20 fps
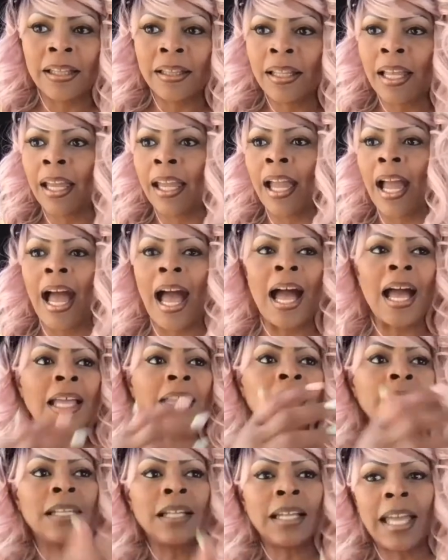Like I
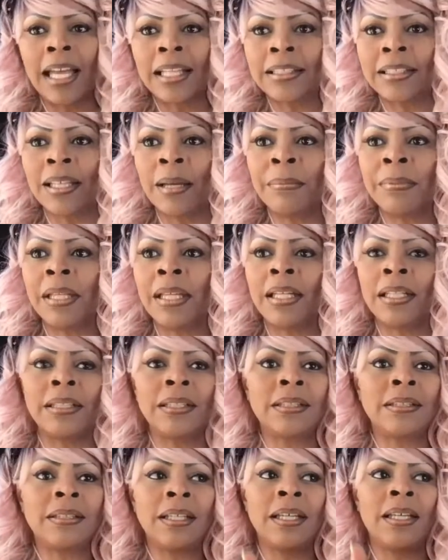look at
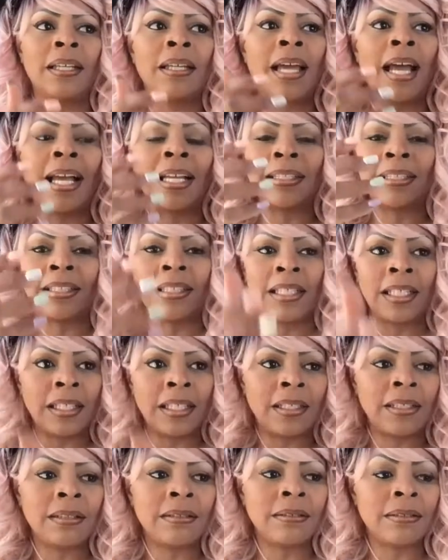something and I
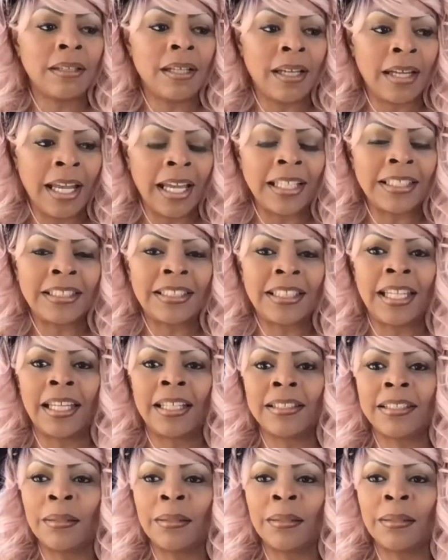see a nightstand.